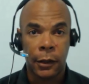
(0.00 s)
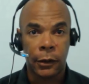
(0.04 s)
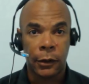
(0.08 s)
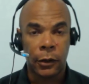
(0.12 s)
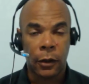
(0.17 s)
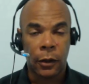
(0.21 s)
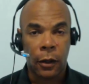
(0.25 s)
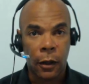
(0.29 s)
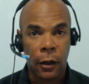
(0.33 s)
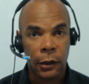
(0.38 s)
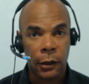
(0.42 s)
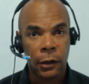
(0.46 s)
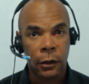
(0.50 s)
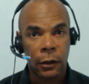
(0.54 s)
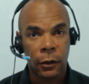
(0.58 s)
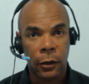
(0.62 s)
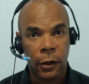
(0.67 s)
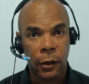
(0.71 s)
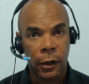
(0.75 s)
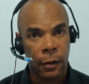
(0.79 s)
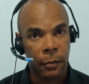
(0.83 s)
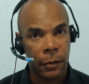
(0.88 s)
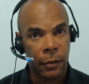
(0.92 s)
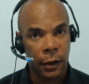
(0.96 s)
there's also
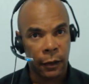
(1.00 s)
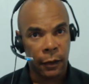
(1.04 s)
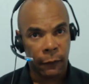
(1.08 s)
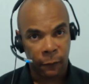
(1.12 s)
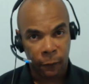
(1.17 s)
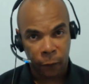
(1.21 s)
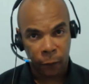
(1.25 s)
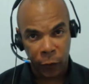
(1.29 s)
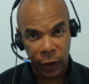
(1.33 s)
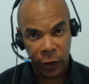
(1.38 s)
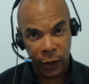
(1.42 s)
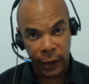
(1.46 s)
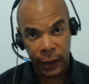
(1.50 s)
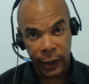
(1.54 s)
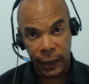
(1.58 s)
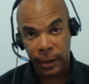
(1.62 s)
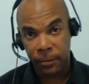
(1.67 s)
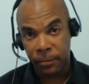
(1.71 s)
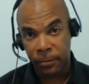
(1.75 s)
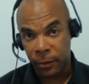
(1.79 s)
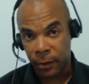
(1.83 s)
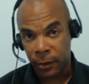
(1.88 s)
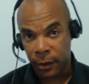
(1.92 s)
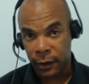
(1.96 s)
going to be a free
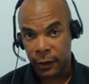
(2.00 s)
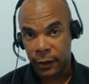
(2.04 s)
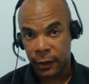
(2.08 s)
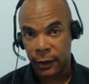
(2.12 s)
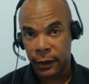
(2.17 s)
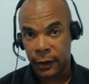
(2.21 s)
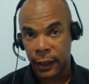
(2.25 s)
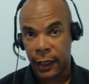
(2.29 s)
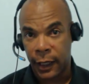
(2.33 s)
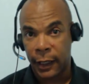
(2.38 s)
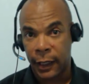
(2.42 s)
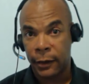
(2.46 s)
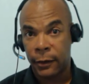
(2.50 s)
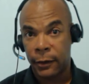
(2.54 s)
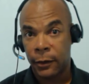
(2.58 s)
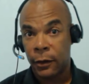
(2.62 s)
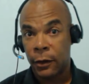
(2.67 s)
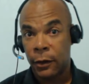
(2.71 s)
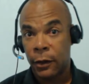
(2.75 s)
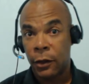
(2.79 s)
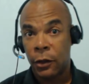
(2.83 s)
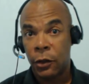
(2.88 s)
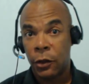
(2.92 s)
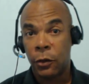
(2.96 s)
ebook that
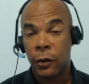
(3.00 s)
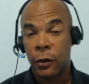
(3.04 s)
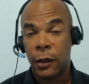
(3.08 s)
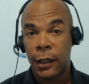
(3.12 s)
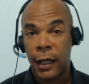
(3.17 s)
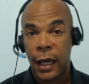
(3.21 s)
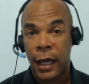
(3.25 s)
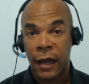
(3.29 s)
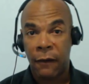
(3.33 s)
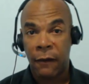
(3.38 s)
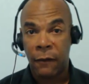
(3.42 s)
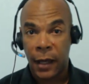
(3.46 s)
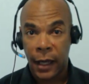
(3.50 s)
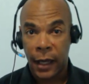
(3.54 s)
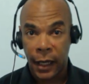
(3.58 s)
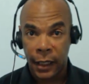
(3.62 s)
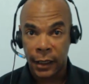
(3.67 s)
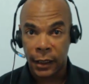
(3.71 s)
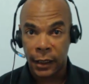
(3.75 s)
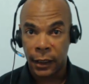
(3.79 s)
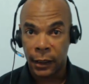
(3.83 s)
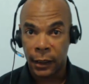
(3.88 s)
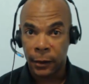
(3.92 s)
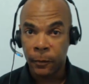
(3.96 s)
you can have
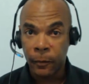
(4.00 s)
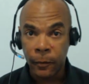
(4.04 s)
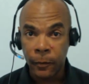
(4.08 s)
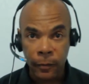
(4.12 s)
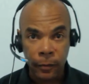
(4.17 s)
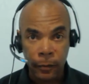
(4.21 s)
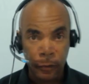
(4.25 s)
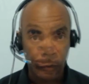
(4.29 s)
handy,